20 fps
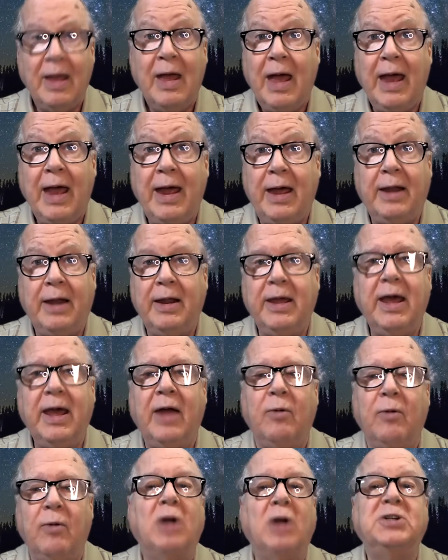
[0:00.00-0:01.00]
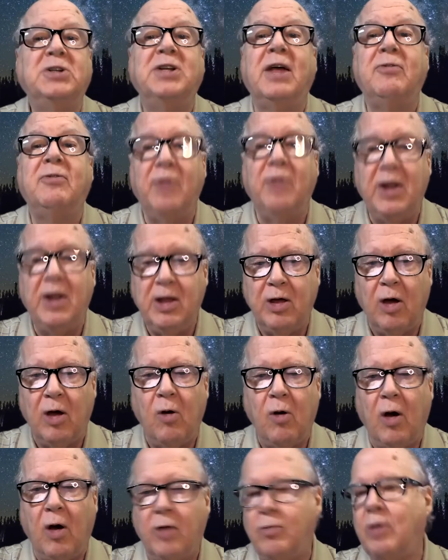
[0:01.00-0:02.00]
And again, watch that
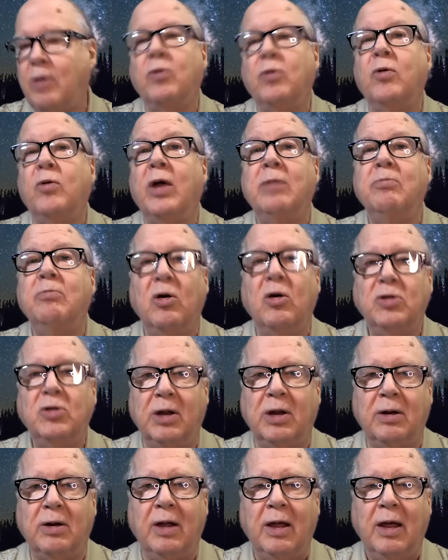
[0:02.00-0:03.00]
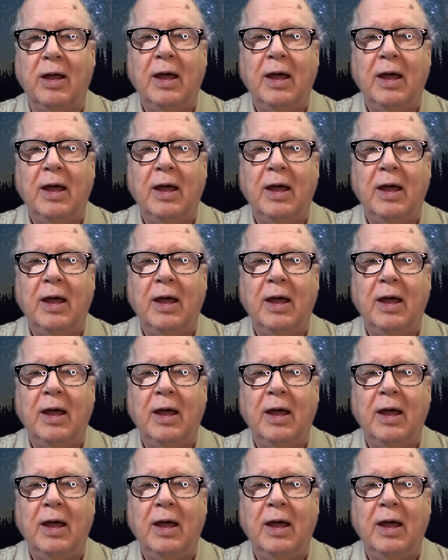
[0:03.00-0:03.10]
video on retrograde motion,